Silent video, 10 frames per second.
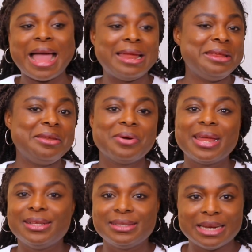I didn't know
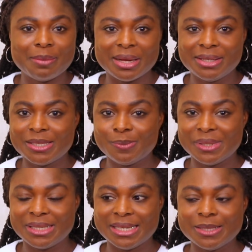anything about this
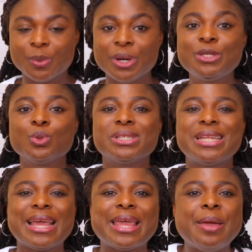business, but it
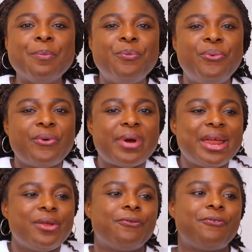was like a
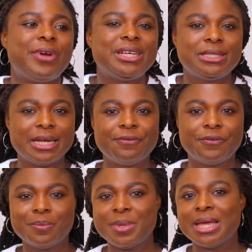breath of fresh air
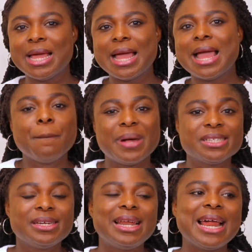for me.
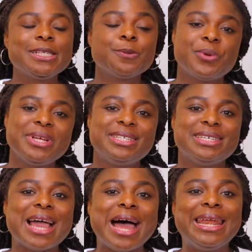Personalized
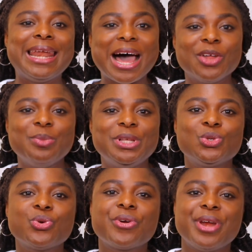printing allowed me
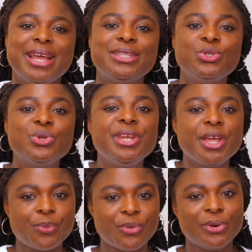to create
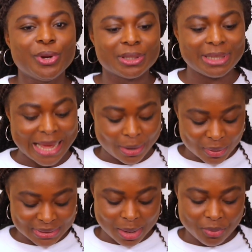unique products like
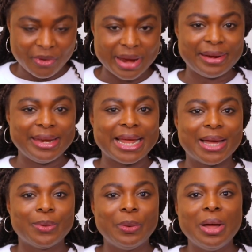what I'm wearing
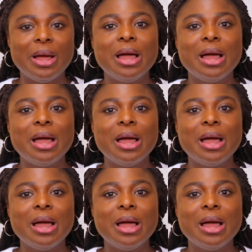now